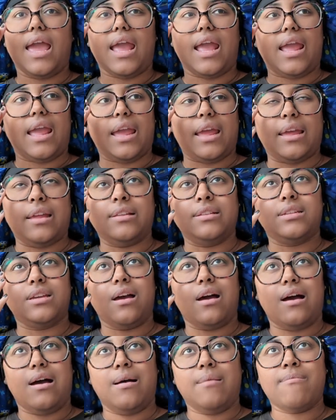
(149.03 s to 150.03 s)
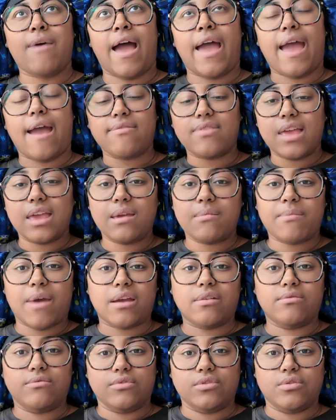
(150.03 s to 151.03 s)
And I have that in
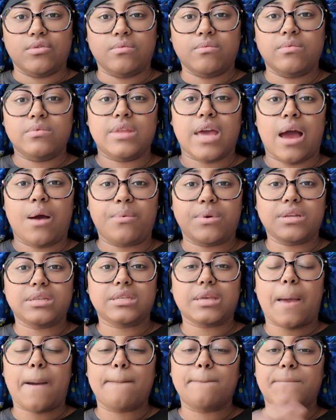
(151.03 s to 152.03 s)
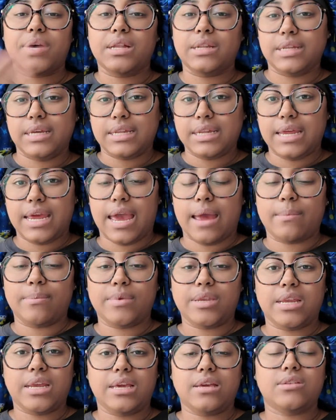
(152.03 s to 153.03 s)
my room. That one is completely
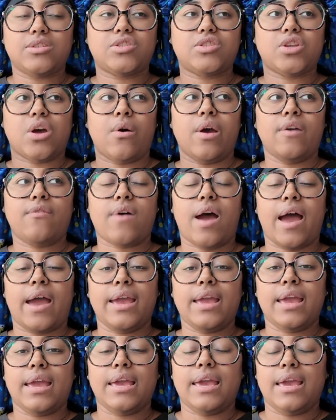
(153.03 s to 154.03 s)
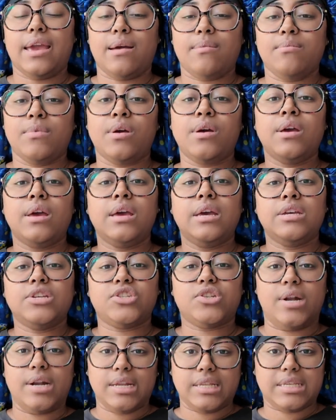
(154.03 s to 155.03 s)
empty. So if I am
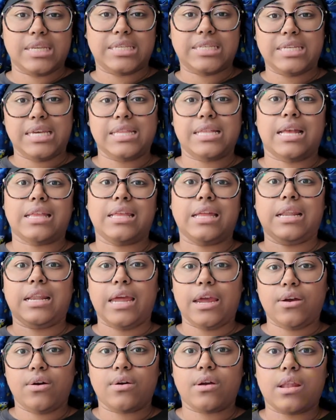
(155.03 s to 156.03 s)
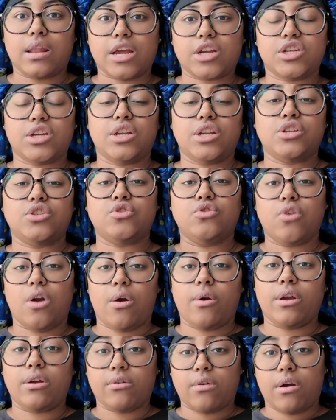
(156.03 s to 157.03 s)
starting to see that the Lego collection is
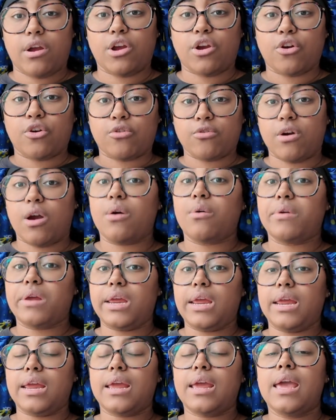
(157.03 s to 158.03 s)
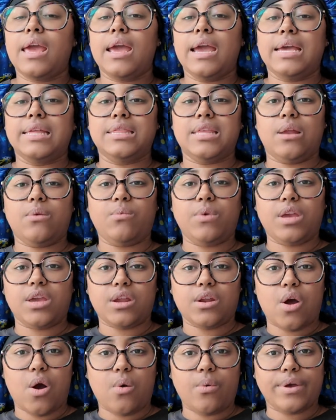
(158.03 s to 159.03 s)
growing, then we
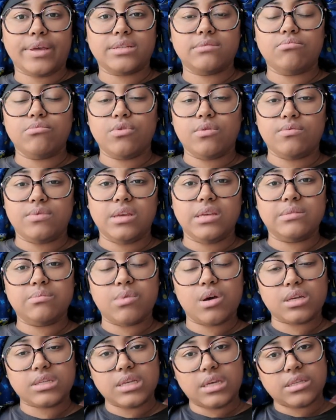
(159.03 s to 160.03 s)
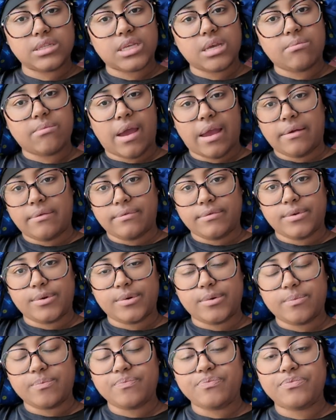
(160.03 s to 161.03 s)
can always move these books into my
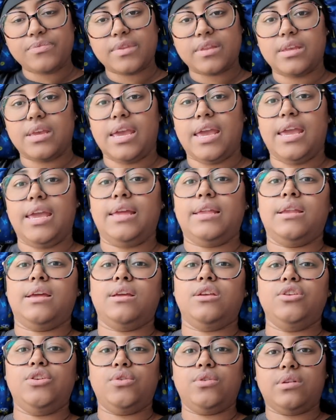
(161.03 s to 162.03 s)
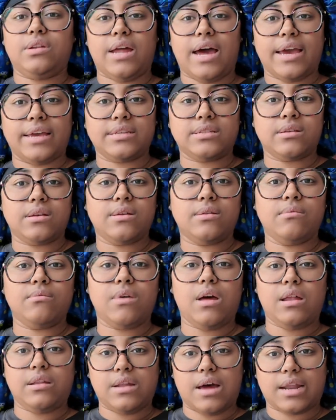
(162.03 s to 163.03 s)
room and utilize
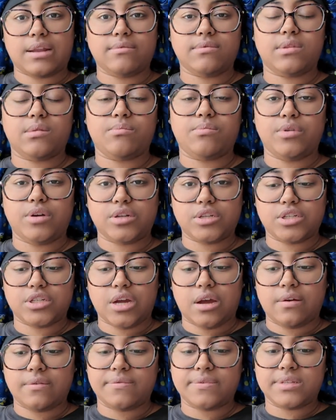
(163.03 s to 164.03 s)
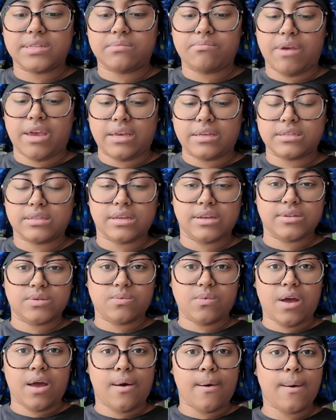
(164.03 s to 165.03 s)
a lot of the bookshelf space as
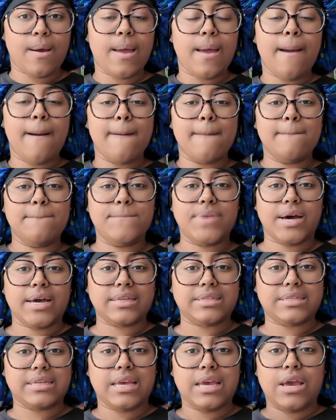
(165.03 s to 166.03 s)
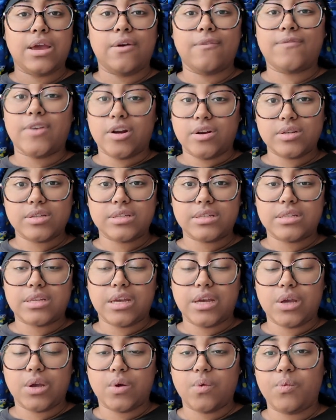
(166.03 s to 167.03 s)
well. But first,
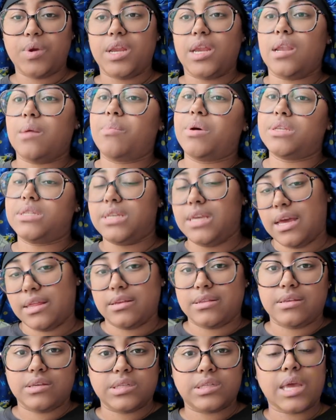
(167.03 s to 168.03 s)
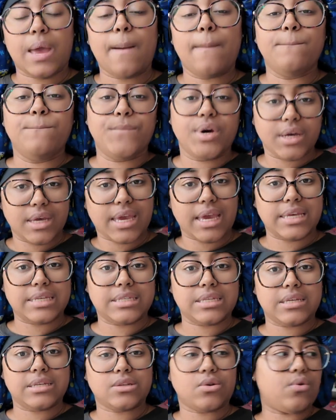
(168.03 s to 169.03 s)
we need to put together these
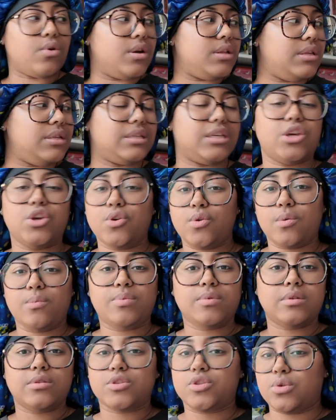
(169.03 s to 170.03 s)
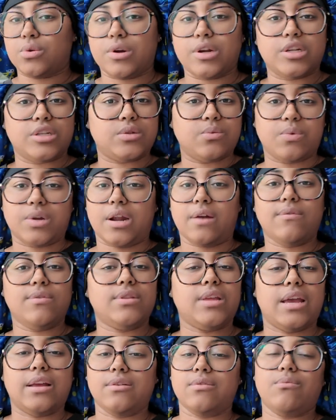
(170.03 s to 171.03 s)
bookcases or these cube storage, whatever
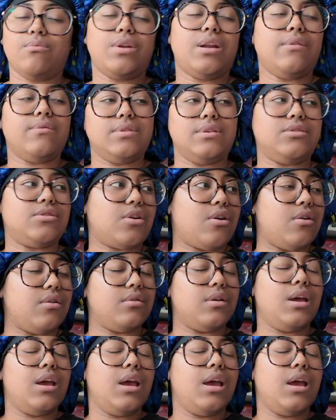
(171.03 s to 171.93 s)
these are called,